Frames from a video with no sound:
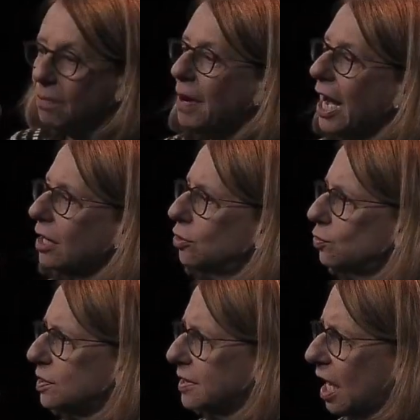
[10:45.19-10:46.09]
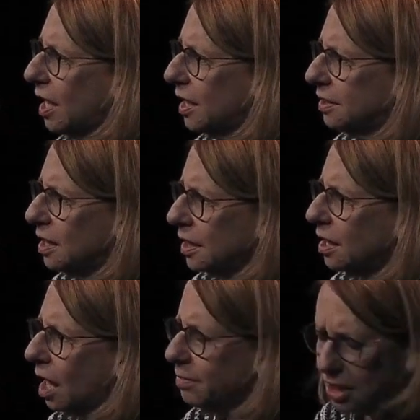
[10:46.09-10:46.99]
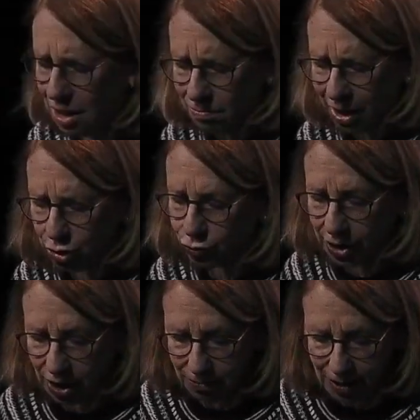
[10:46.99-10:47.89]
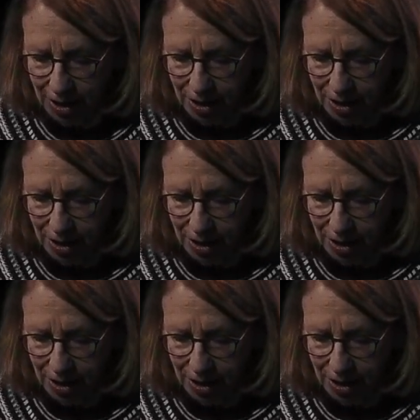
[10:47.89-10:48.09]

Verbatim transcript: Baku-san, come eat my dream.